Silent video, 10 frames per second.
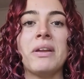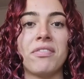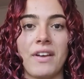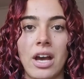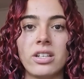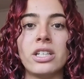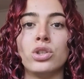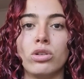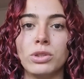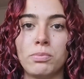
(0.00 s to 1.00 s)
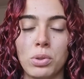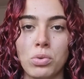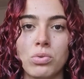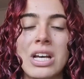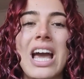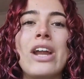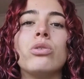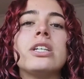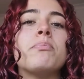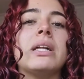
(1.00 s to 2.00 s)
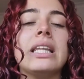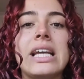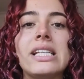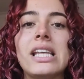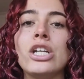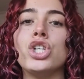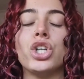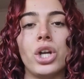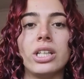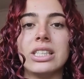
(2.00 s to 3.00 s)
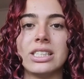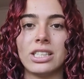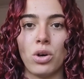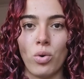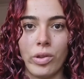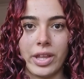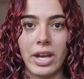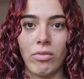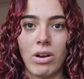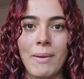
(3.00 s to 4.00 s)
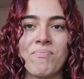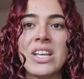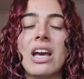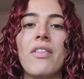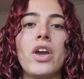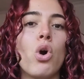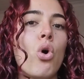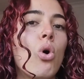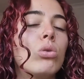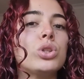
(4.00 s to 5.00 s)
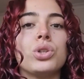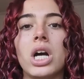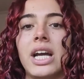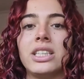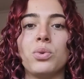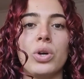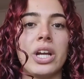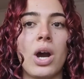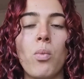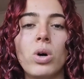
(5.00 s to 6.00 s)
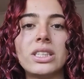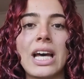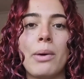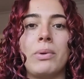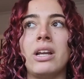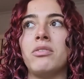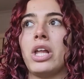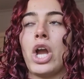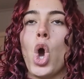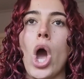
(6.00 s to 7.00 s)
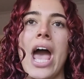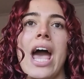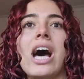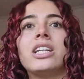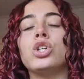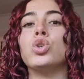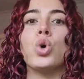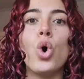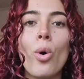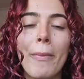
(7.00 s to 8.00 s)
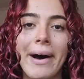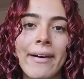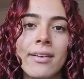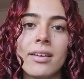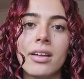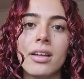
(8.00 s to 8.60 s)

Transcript: been found in Norma's pool, and all these police and journalists are all there, right? And they're all trying to work out what's happened and like, how did Norma